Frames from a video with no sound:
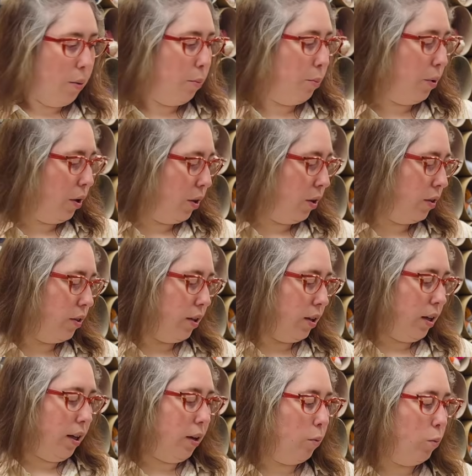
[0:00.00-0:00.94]
But
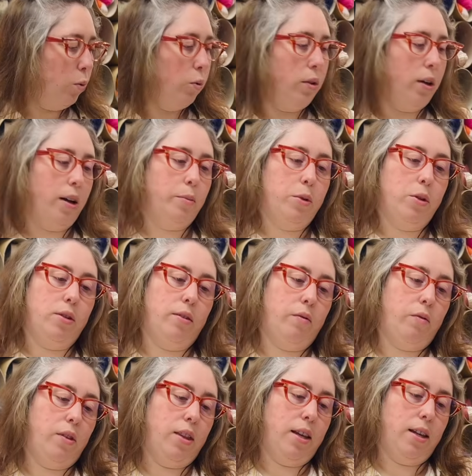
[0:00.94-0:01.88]
the wool that I'm using
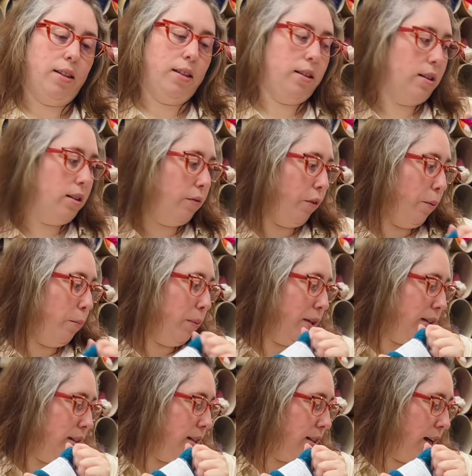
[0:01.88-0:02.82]
for this is from my
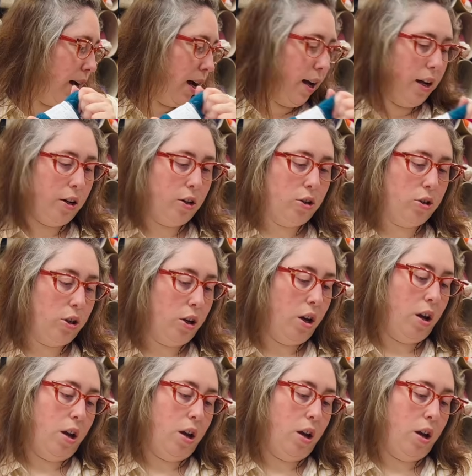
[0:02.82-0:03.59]
stash,